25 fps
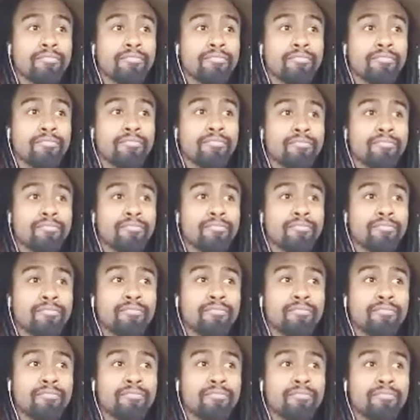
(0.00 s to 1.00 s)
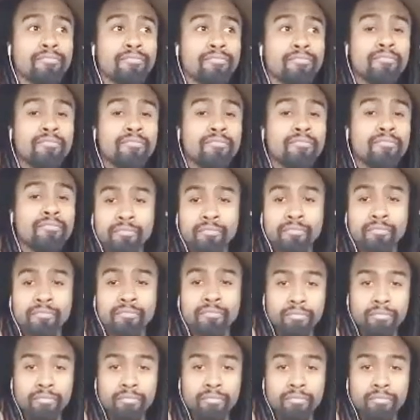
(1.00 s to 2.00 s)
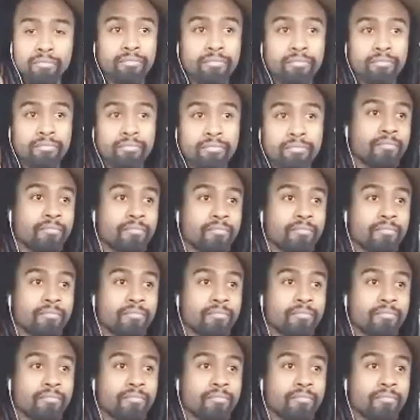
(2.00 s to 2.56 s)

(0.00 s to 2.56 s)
No words are spoken by the person on screen.